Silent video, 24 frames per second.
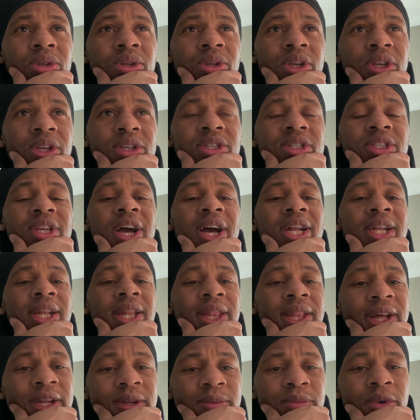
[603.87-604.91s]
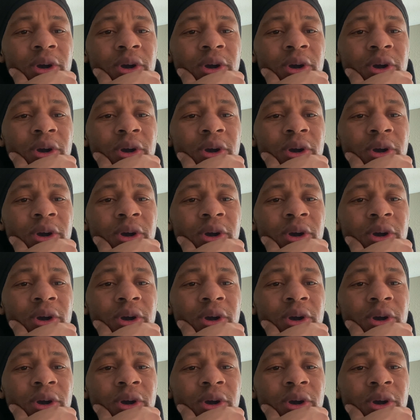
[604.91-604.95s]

it's time to let them